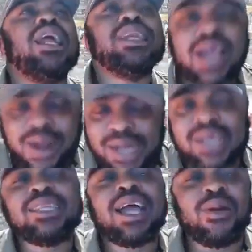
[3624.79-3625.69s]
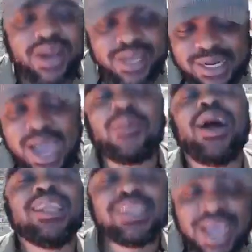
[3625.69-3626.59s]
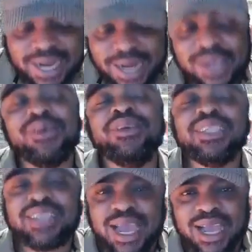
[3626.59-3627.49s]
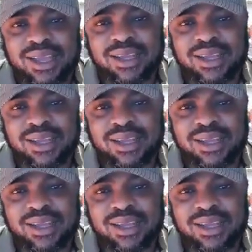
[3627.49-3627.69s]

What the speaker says: leader, carry on leader.